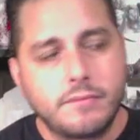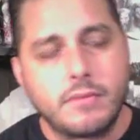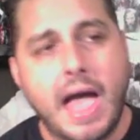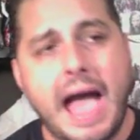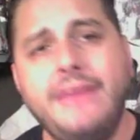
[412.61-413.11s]

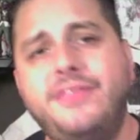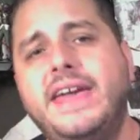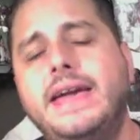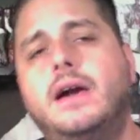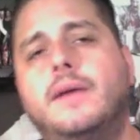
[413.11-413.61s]
I
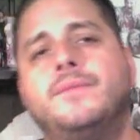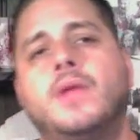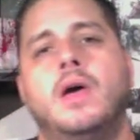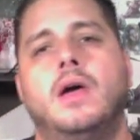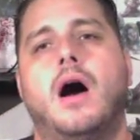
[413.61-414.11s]
think...
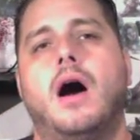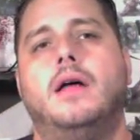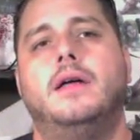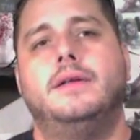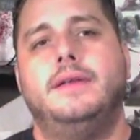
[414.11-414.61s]

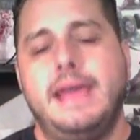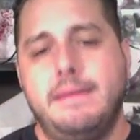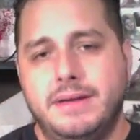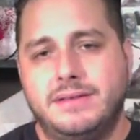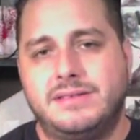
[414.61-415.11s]
putting
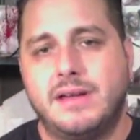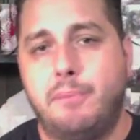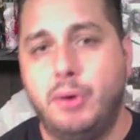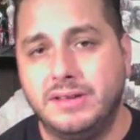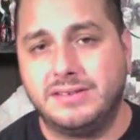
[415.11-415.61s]

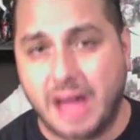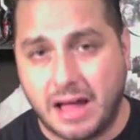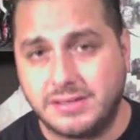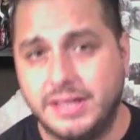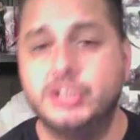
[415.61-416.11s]

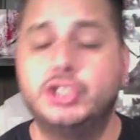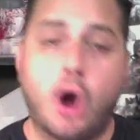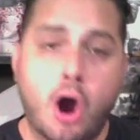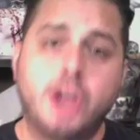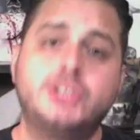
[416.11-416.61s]
Sansa in
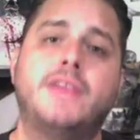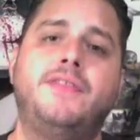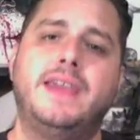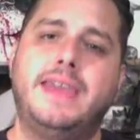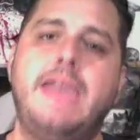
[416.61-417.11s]
charge, I
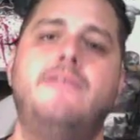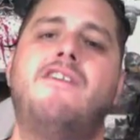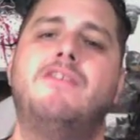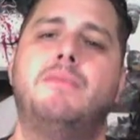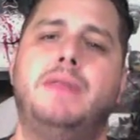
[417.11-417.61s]
think, gave
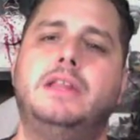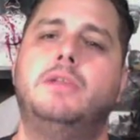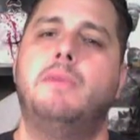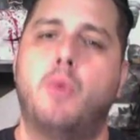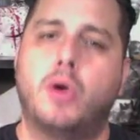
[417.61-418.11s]
everybody a little
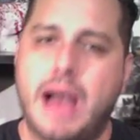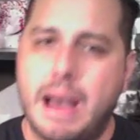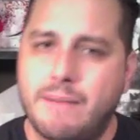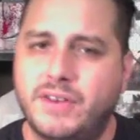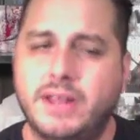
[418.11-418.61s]
bit more
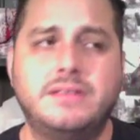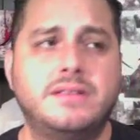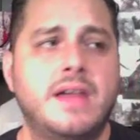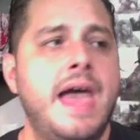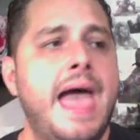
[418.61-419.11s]
confidence.
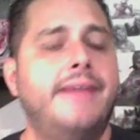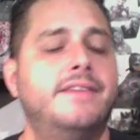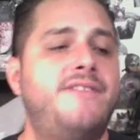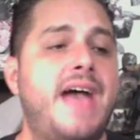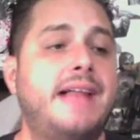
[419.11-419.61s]
And the
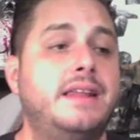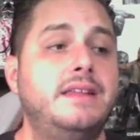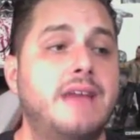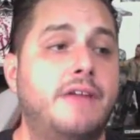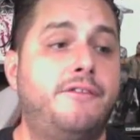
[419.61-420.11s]
fact that
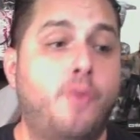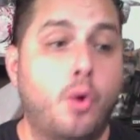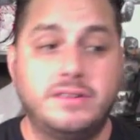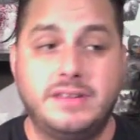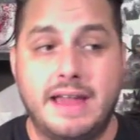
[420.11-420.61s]
he's not
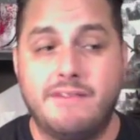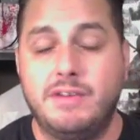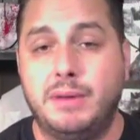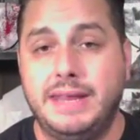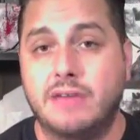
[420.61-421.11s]
forcing
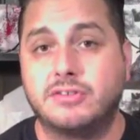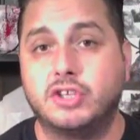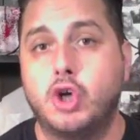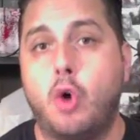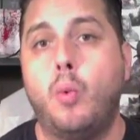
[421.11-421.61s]
everybody else to
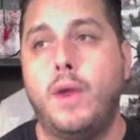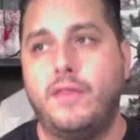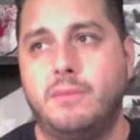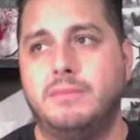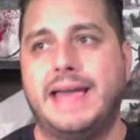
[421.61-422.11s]
go with
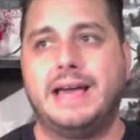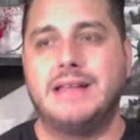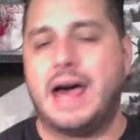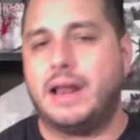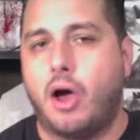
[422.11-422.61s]
like a
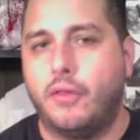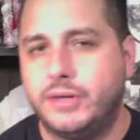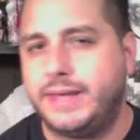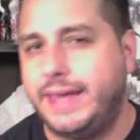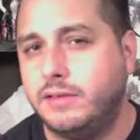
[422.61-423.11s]
lot of other
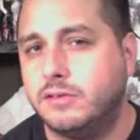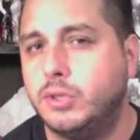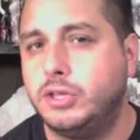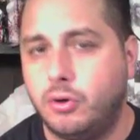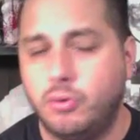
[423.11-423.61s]
kings
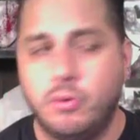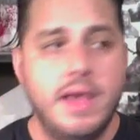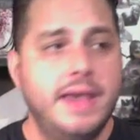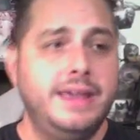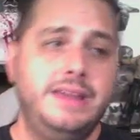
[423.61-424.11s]
would do.
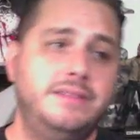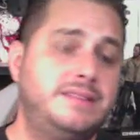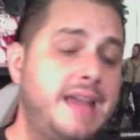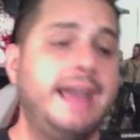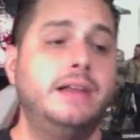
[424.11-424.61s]
He's
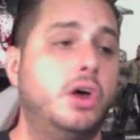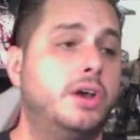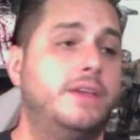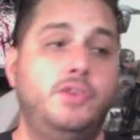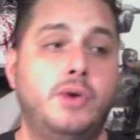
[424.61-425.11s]
saying,
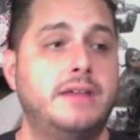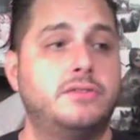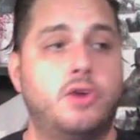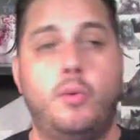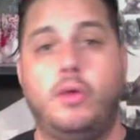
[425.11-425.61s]
look, if you guys
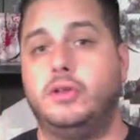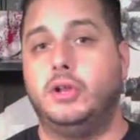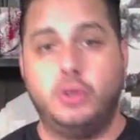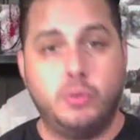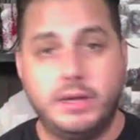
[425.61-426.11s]
aren't willing to
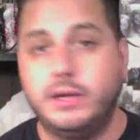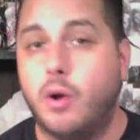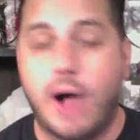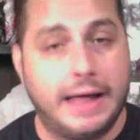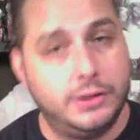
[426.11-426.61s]
do it, you know,
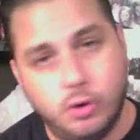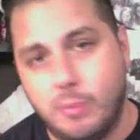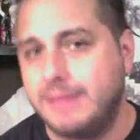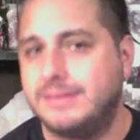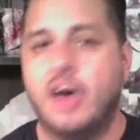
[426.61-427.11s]
I'll do it
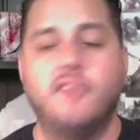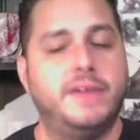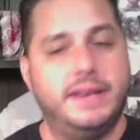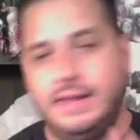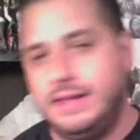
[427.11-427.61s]
myself.
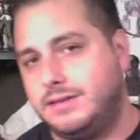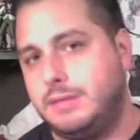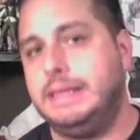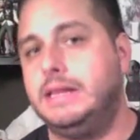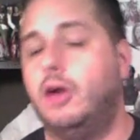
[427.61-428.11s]
It needs to
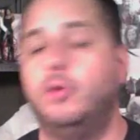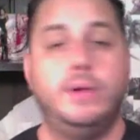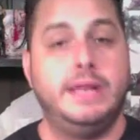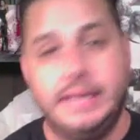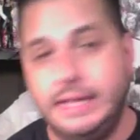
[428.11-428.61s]
be done.
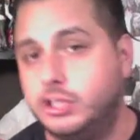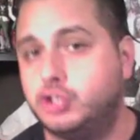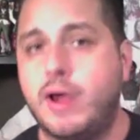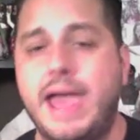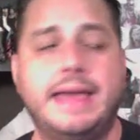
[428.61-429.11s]
We need the
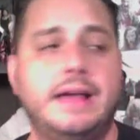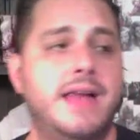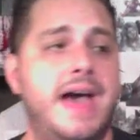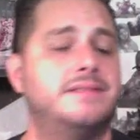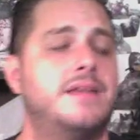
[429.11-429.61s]

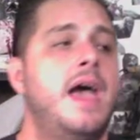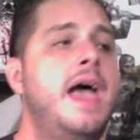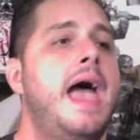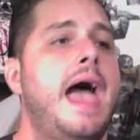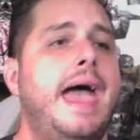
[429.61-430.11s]
Dragonglass.
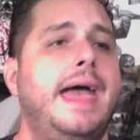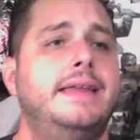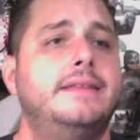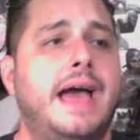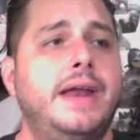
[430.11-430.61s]

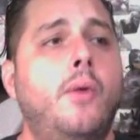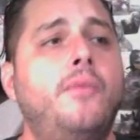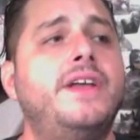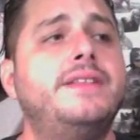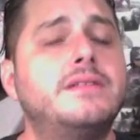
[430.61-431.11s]
And I
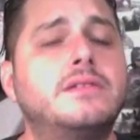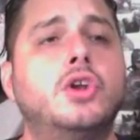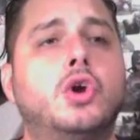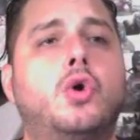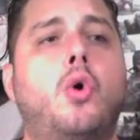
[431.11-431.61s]
don't think this is
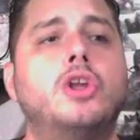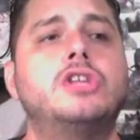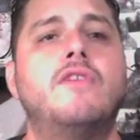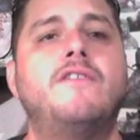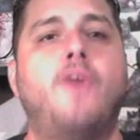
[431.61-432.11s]
going to cause
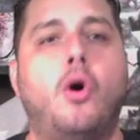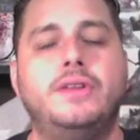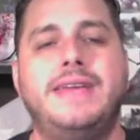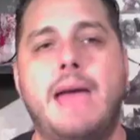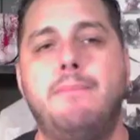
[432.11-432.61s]
a revolt
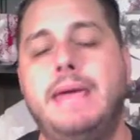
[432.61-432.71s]
yet.